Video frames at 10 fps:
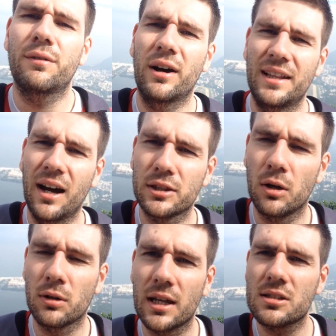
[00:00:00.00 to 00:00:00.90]
if I now
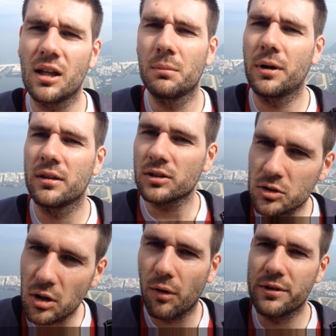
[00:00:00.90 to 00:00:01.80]
don't get sunburnt,
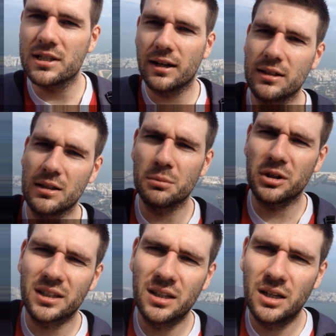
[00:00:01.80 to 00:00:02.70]
because obviously I didn't
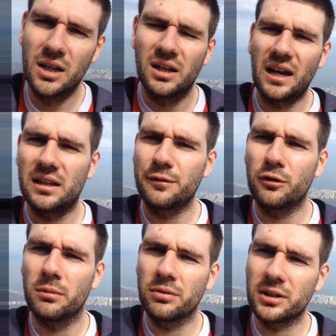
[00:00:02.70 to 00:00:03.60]
bring any
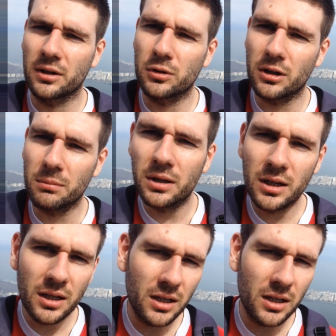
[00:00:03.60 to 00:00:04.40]
form of sun cream.